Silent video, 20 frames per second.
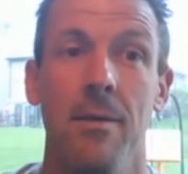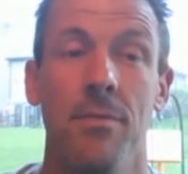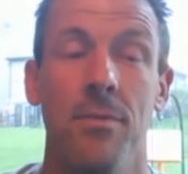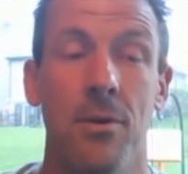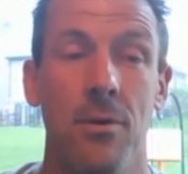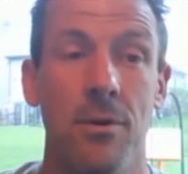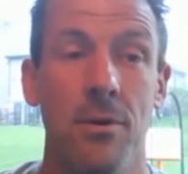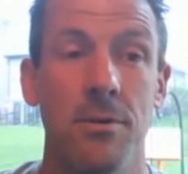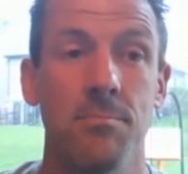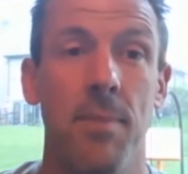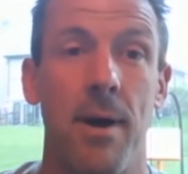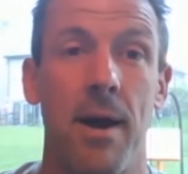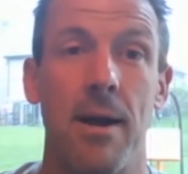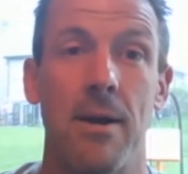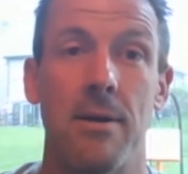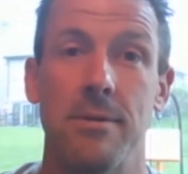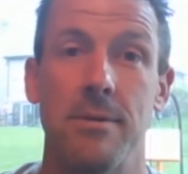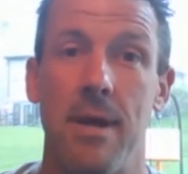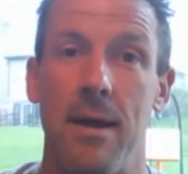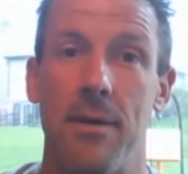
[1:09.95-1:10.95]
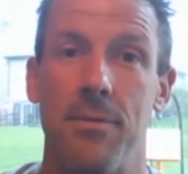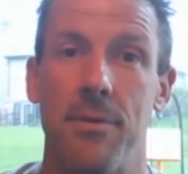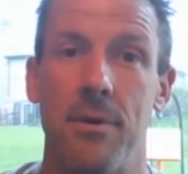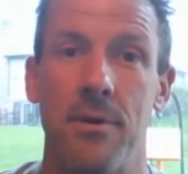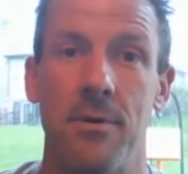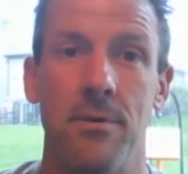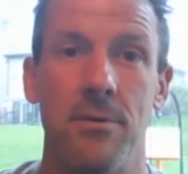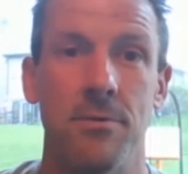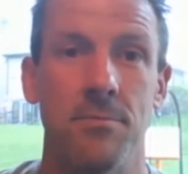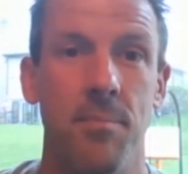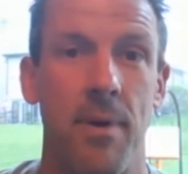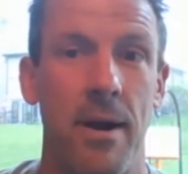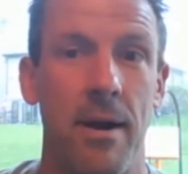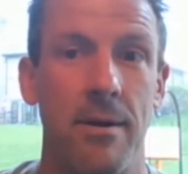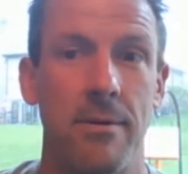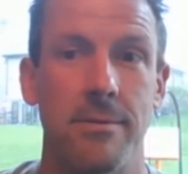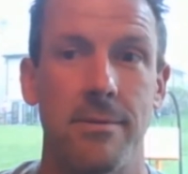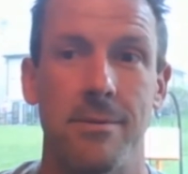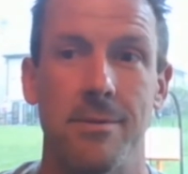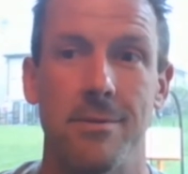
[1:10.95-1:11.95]
There is buyers out there. There's
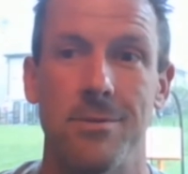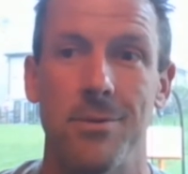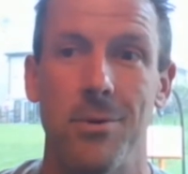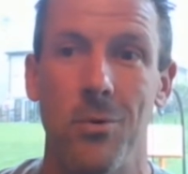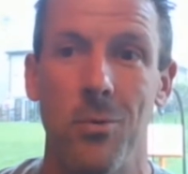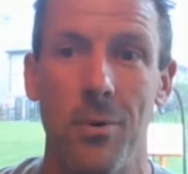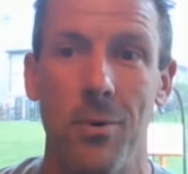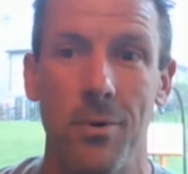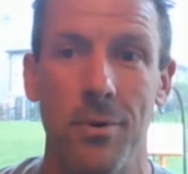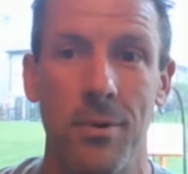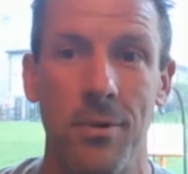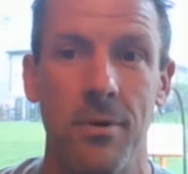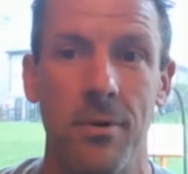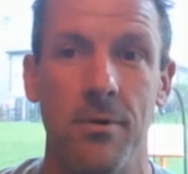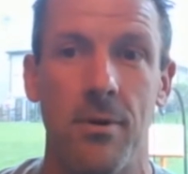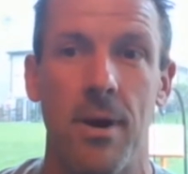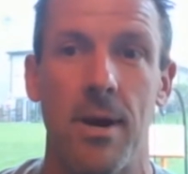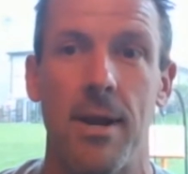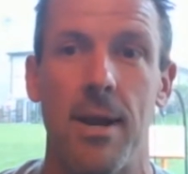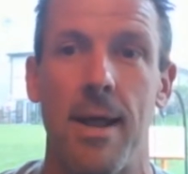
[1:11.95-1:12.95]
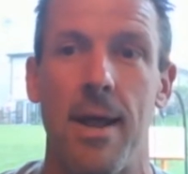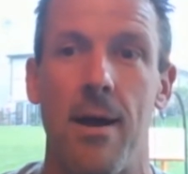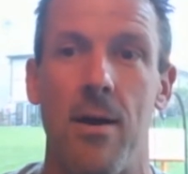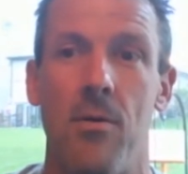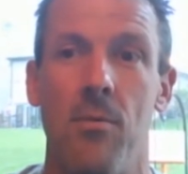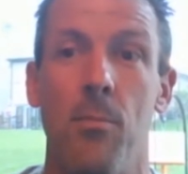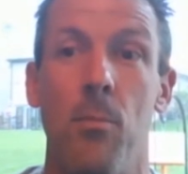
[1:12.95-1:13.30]
buyers that are still willing to look right now.